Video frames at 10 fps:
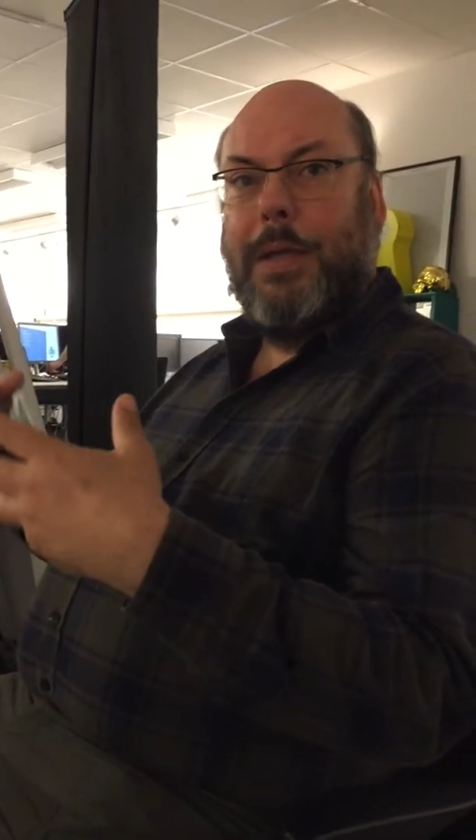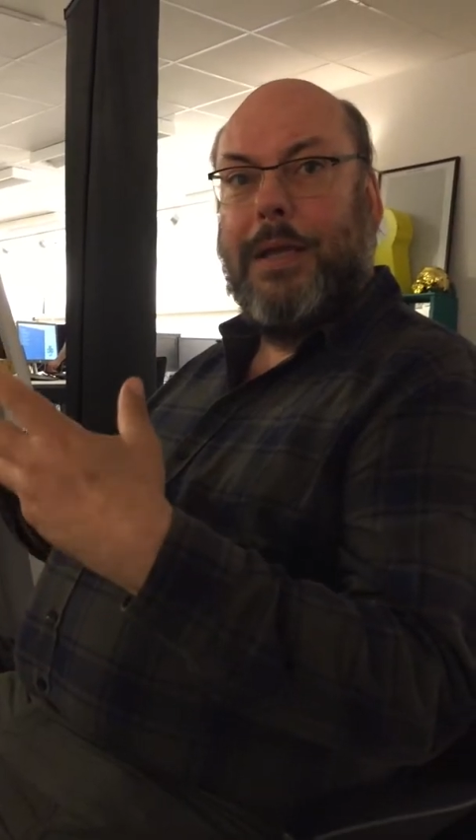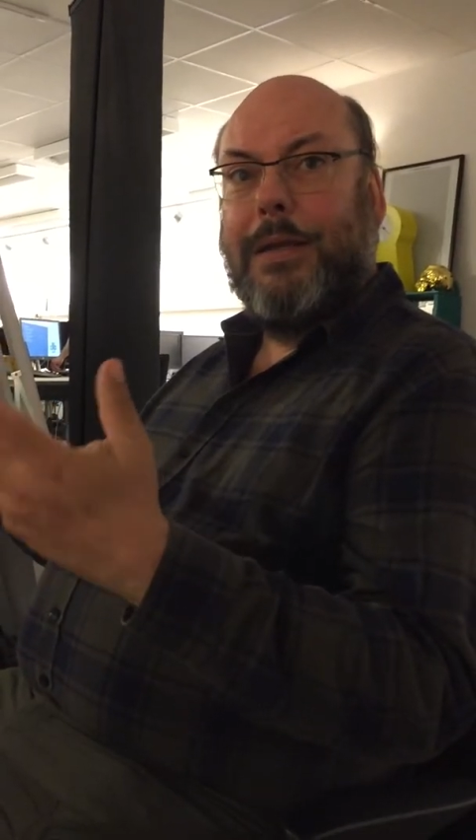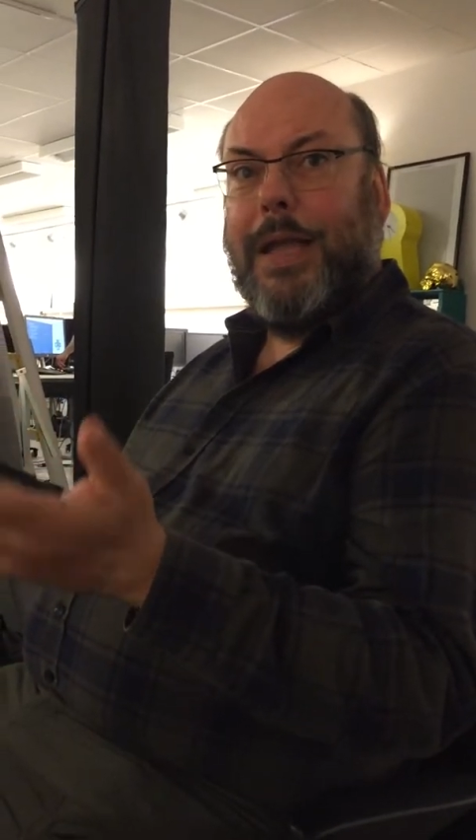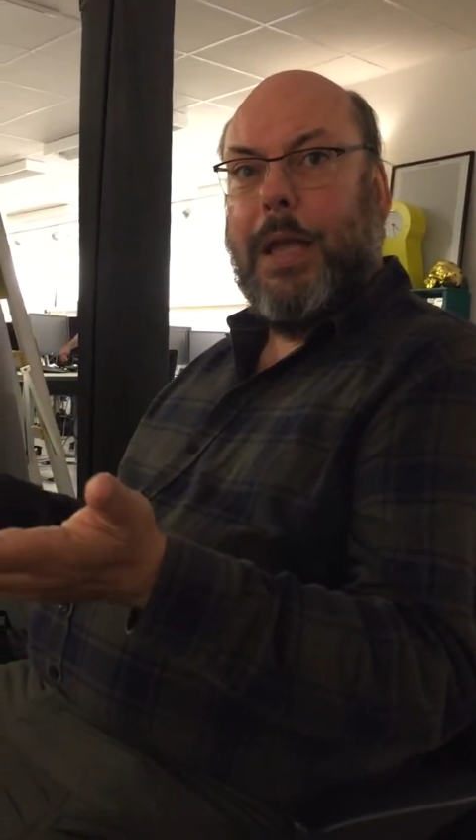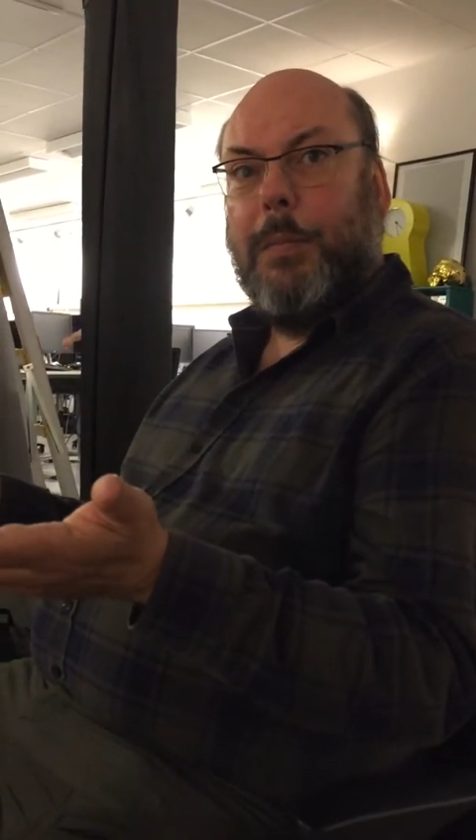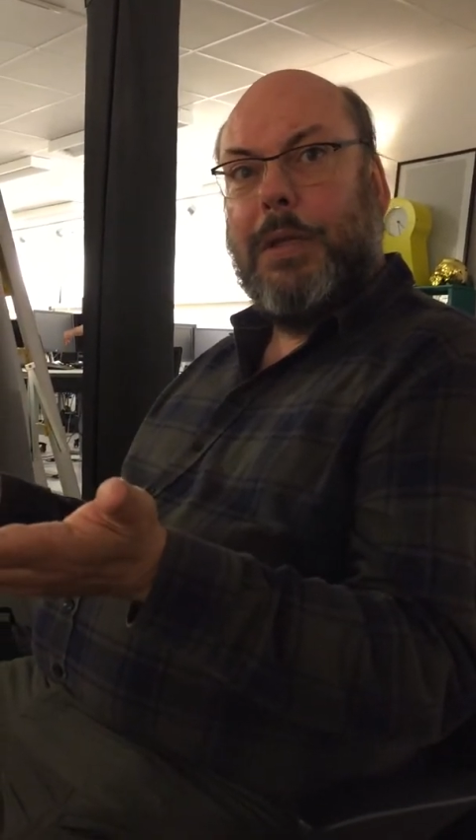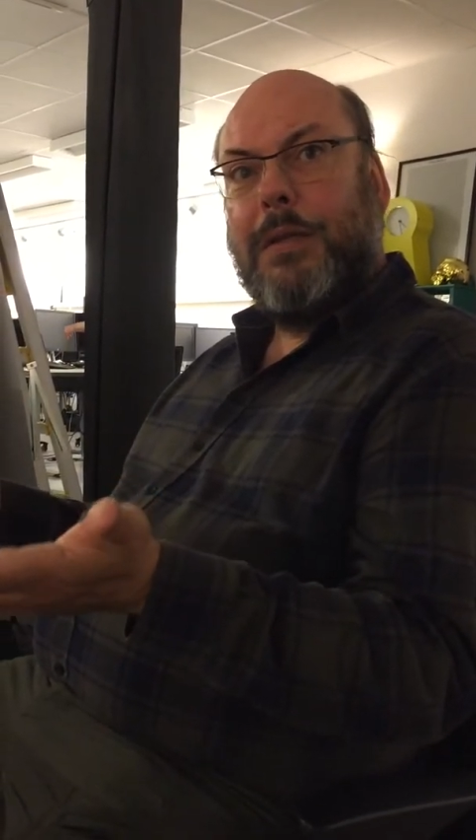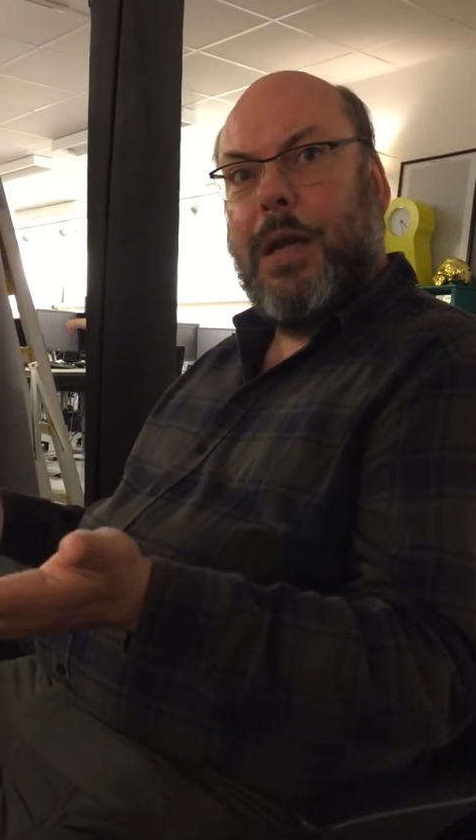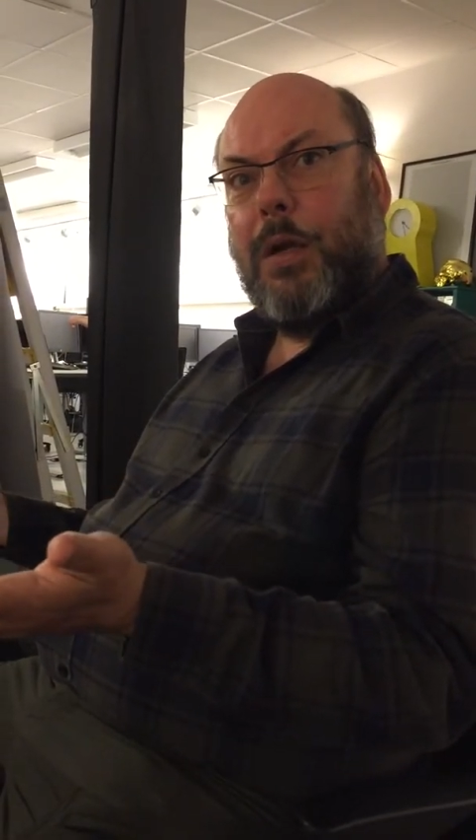in
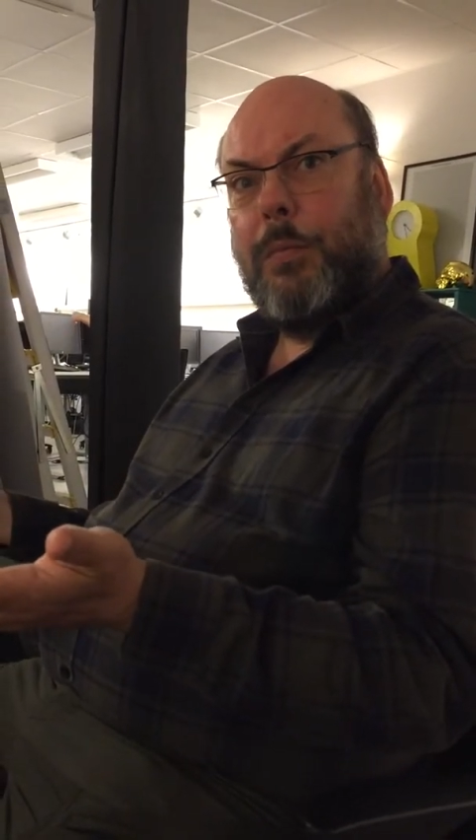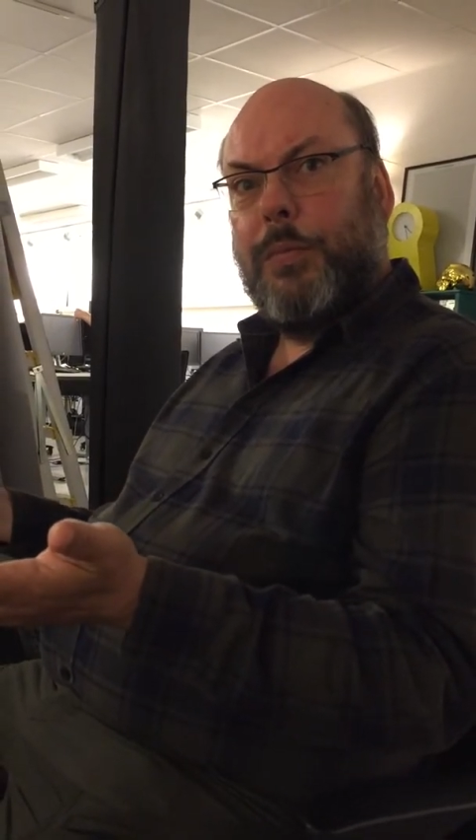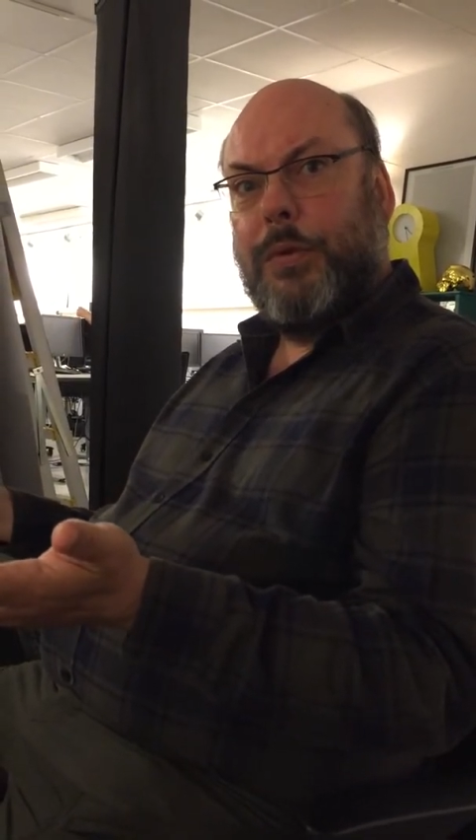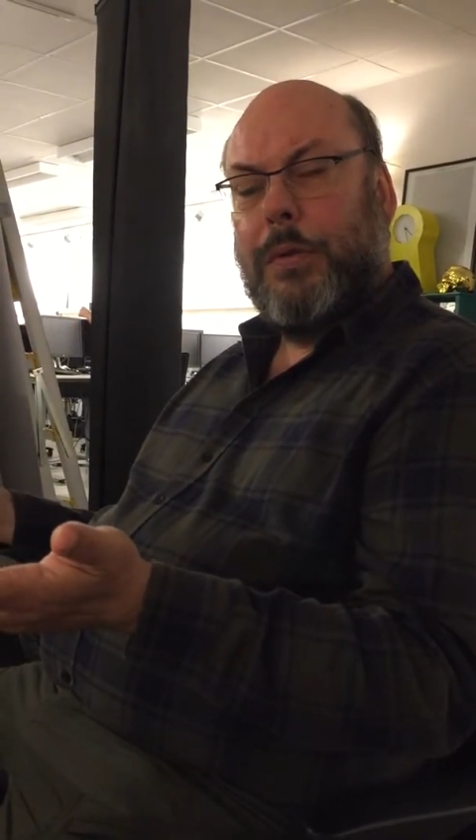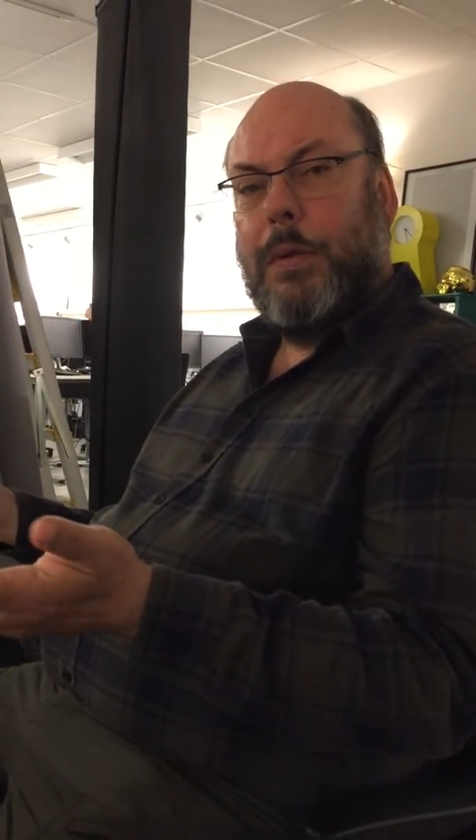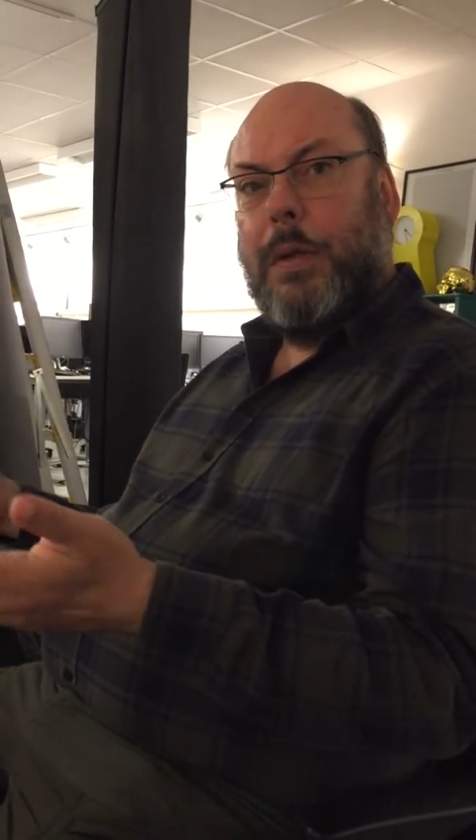gaming terms. Yeah.